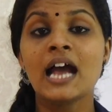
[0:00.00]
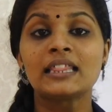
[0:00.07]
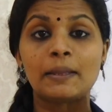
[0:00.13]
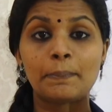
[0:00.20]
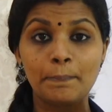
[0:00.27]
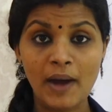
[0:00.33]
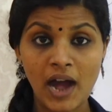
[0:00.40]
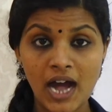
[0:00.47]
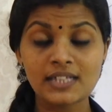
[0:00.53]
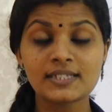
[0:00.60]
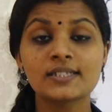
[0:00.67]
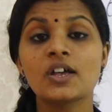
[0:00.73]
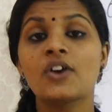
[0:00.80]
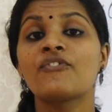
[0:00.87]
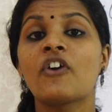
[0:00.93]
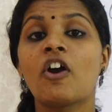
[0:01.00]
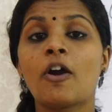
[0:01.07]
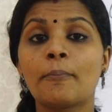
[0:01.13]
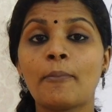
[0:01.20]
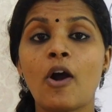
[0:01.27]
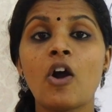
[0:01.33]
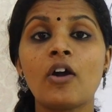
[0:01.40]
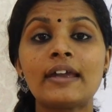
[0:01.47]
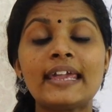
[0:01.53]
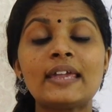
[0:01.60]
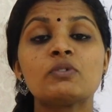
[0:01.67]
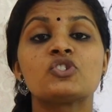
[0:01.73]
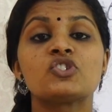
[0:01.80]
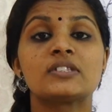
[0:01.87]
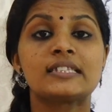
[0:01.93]
The parts of our body
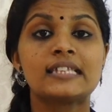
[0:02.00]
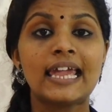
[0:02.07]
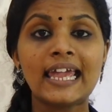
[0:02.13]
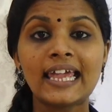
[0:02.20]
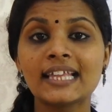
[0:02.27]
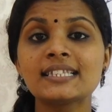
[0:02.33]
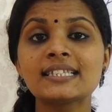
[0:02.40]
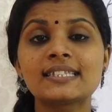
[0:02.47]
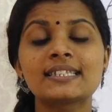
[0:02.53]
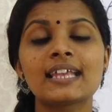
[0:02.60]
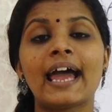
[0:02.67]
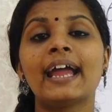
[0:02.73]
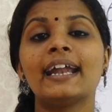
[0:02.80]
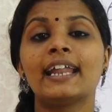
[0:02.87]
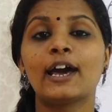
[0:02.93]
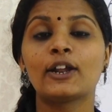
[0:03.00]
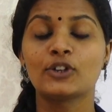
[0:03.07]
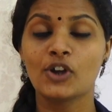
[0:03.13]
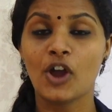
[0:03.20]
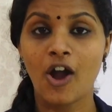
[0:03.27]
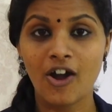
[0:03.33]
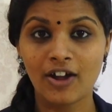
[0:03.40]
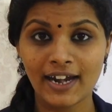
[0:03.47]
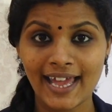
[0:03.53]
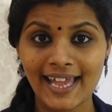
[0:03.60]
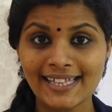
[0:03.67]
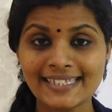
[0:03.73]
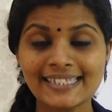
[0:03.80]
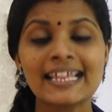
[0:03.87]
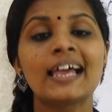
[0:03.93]
which is inside are known
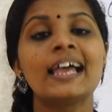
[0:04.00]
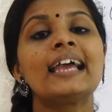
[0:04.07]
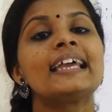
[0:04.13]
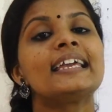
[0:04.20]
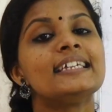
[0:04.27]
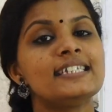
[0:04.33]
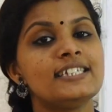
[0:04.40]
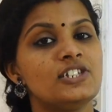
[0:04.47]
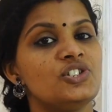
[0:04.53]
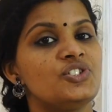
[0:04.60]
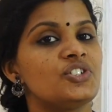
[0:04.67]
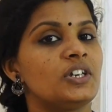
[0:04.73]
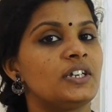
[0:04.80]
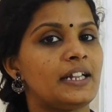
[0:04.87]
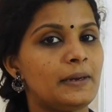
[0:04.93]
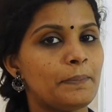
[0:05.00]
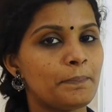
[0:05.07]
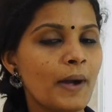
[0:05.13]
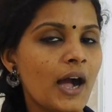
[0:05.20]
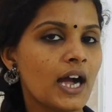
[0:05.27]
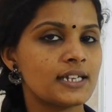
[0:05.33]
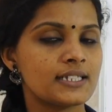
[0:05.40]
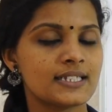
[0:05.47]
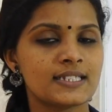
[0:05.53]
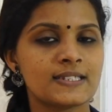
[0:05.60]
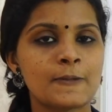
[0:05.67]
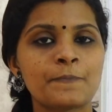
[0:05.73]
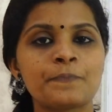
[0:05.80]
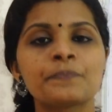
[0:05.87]
as internal parts.